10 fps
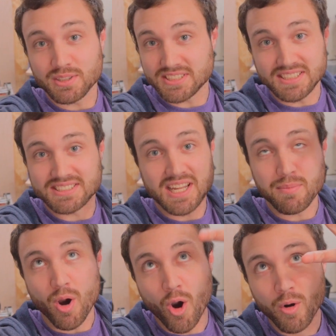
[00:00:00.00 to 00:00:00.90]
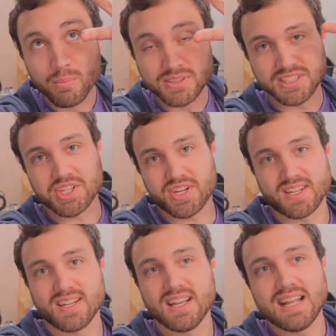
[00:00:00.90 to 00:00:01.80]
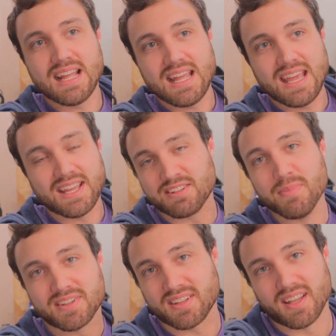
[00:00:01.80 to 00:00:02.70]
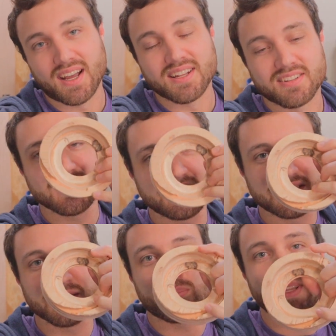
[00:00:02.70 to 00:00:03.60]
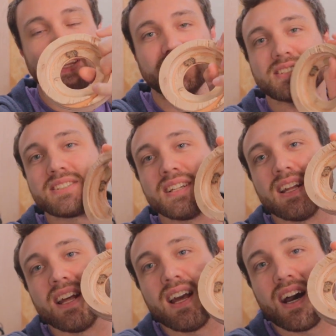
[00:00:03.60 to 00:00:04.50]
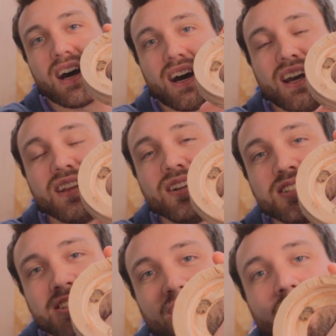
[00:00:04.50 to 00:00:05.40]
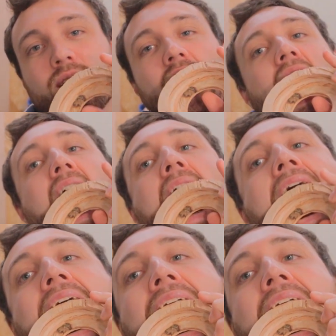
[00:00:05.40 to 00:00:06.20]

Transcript: though it's in the same home position, it's misaligned. This is the piece. It looks okay.